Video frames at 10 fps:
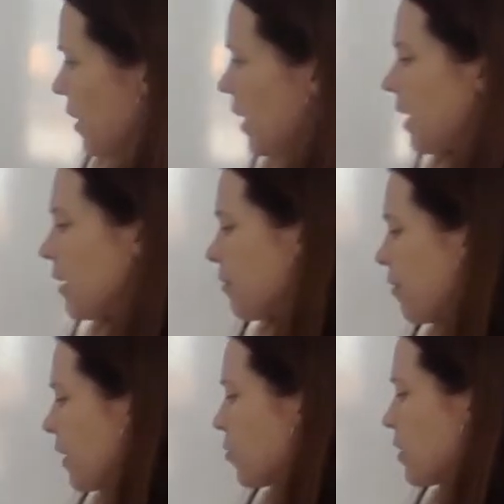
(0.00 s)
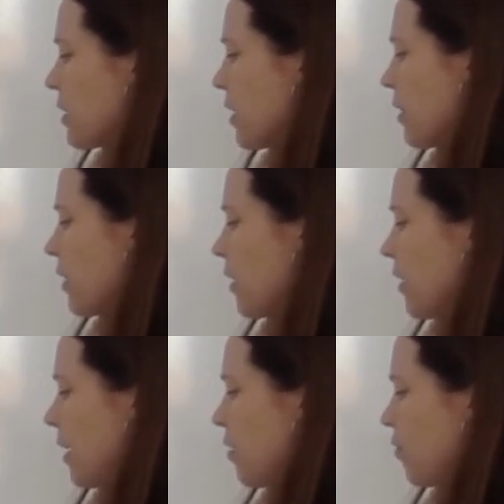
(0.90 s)
And in fact, we said that
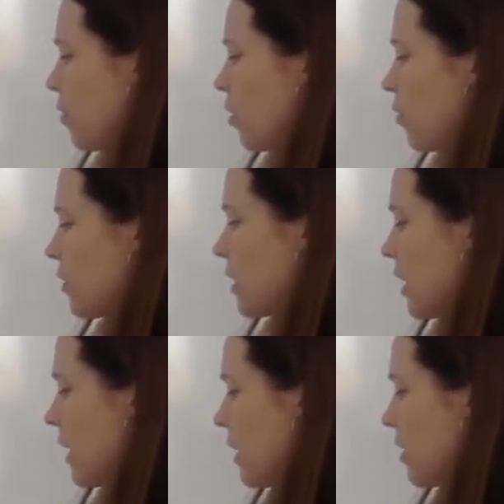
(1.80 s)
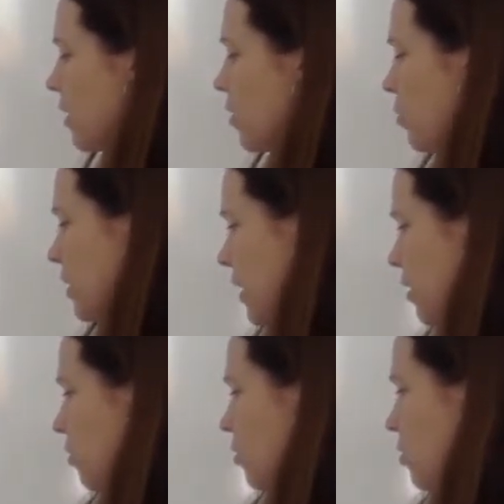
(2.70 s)
f of t was
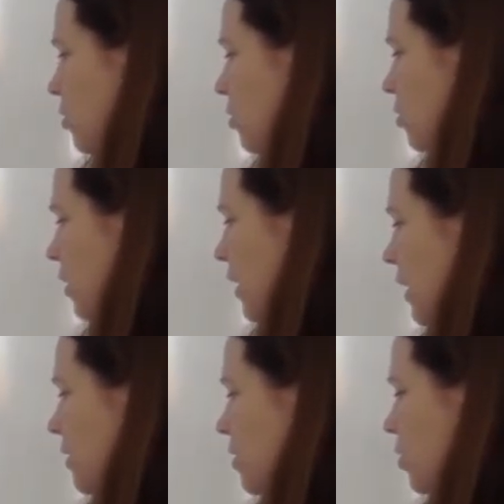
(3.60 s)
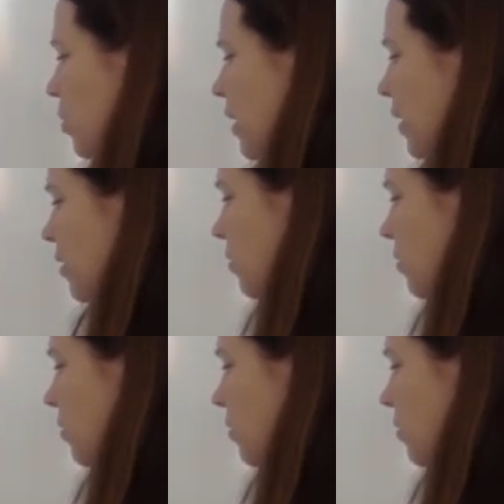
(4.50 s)
equal to x squared,